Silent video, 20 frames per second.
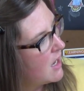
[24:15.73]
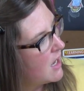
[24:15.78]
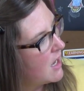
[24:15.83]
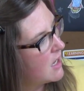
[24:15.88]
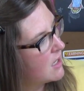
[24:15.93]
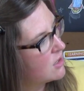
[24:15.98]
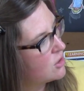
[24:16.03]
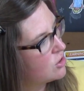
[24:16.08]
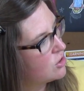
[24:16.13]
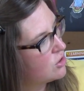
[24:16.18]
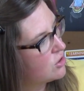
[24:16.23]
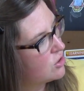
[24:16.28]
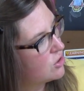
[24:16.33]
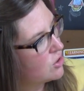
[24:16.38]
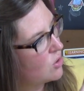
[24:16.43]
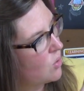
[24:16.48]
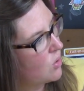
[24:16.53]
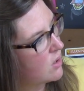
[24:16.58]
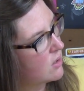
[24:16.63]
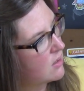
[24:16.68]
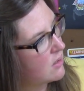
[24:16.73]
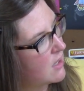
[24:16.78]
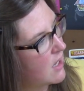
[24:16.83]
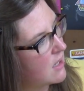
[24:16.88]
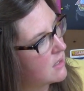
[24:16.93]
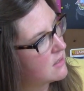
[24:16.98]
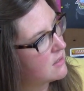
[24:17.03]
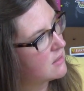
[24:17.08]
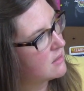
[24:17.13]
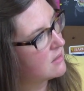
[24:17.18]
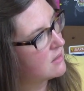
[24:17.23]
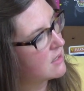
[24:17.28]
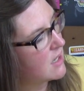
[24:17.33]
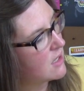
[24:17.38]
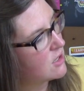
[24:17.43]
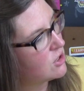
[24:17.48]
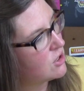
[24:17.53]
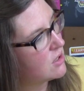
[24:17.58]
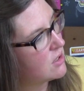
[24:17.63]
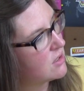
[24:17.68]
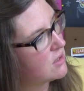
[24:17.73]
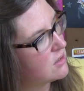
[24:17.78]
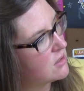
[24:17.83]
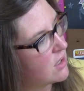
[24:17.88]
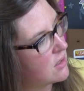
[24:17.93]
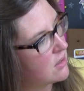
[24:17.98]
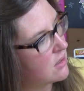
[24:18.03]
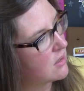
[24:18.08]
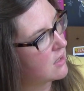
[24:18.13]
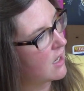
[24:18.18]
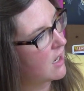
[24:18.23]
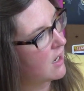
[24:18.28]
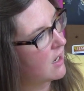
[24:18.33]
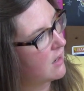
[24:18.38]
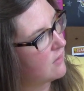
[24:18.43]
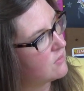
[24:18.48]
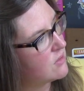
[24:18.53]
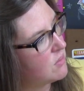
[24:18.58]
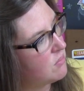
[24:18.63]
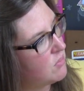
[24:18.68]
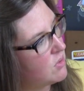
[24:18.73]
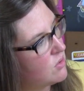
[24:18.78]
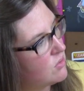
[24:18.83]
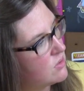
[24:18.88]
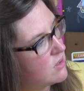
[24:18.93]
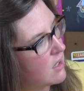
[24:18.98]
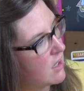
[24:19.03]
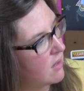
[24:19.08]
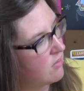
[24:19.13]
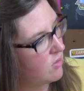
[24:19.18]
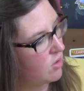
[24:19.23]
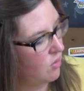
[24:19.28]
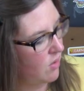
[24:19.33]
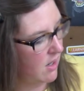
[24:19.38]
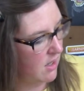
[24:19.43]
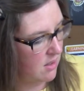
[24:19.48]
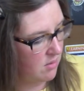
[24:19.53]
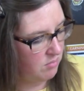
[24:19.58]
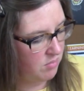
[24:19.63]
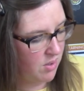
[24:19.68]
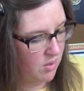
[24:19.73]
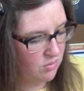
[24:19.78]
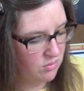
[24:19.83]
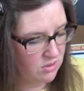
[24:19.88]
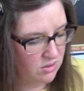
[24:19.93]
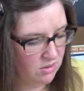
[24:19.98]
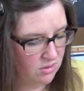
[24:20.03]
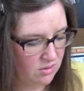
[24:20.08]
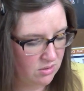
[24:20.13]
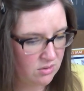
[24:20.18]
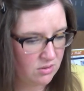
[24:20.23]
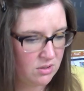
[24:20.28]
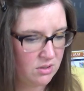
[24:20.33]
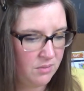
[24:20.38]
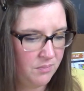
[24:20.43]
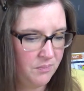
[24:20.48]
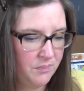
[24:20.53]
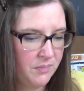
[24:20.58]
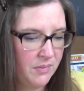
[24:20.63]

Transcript: It's short, less sessions on the lives and music of the great composers.